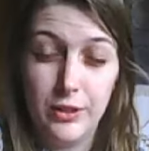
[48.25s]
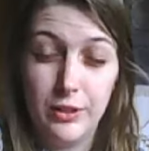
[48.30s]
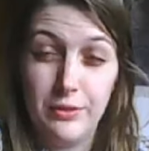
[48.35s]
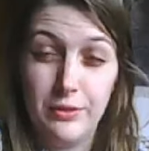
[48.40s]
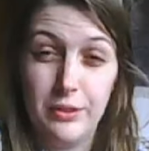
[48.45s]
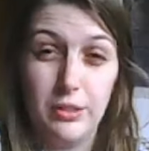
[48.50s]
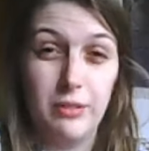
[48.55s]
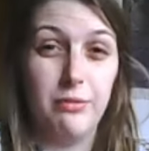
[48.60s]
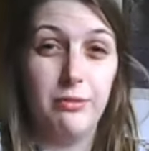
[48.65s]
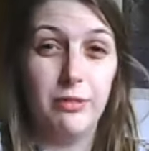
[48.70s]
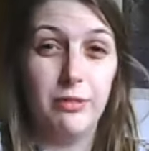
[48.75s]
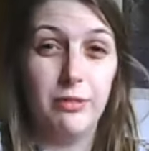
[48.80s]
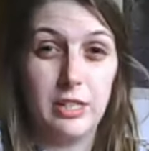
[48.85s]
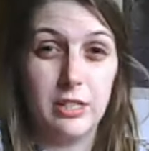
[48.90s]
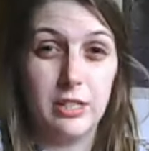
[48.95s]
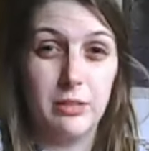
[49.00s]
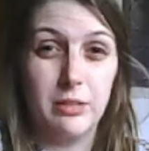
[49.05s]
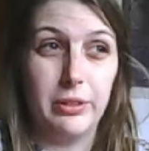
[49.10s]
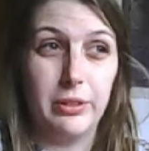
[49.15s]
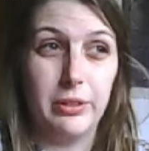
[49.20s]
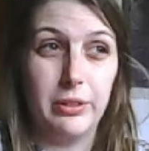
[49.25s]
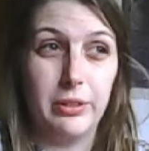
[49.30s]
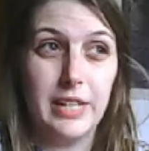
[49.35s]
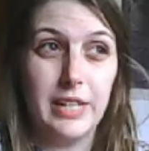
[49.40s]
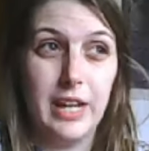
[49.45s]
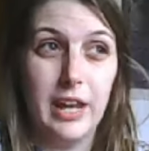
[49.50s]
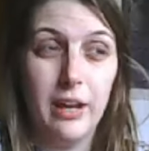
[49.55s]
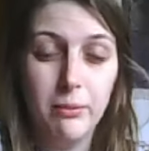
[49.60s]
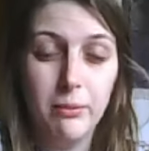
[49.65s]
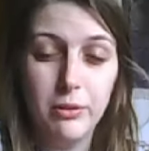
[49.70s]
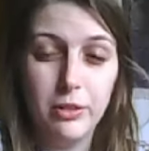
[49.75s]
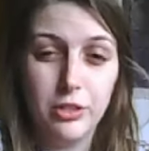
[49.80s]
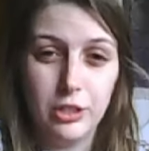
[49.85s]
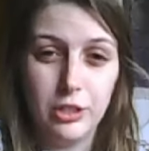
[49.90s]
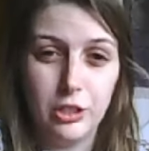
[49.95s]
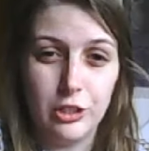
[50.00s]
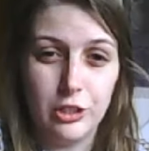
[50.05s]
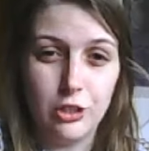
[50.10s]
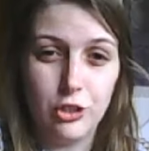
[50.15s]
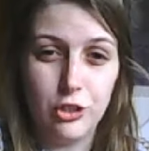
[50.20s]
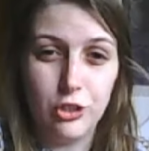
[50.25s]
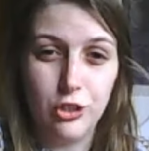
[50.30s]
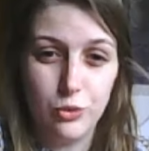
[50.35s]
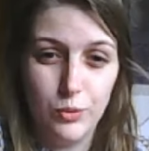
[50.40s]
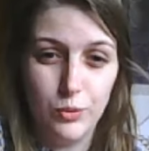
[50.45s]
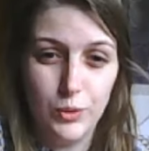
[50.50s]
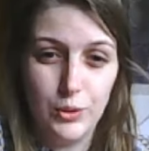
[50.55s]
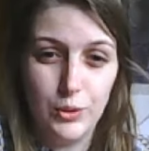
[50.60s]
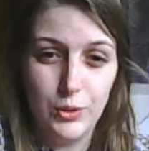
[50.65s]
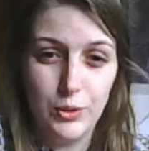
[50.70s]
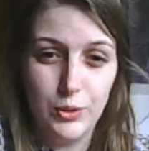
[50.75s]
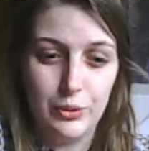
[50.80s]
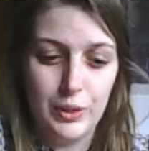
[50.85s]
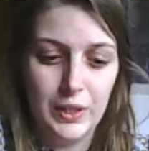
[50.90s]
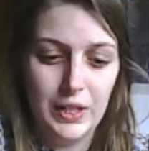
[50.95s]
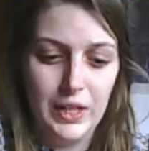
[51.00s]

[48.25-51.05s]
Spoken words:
very flexible, and it's able to construe